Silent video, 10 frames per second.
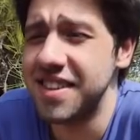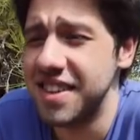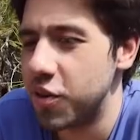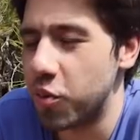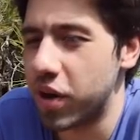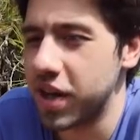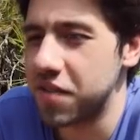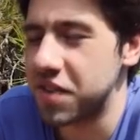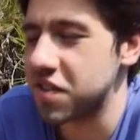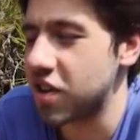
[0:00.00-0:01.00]
The wording of
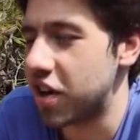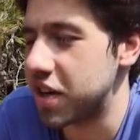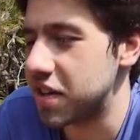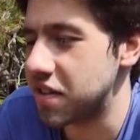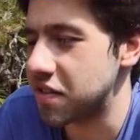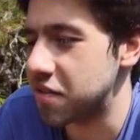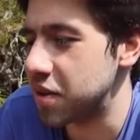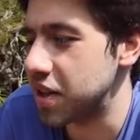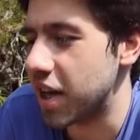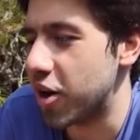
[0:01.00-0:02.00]
this card doesn't
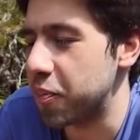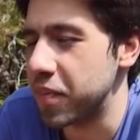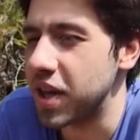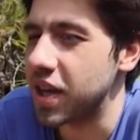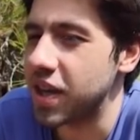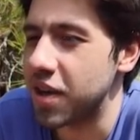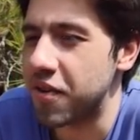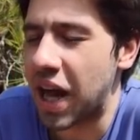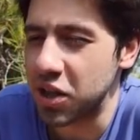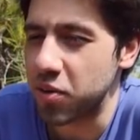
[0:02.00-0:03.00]
really help me
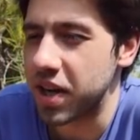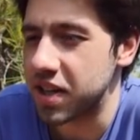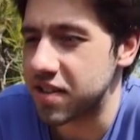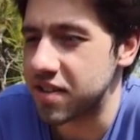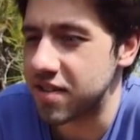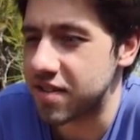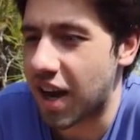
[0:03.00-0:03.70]
evaluate it since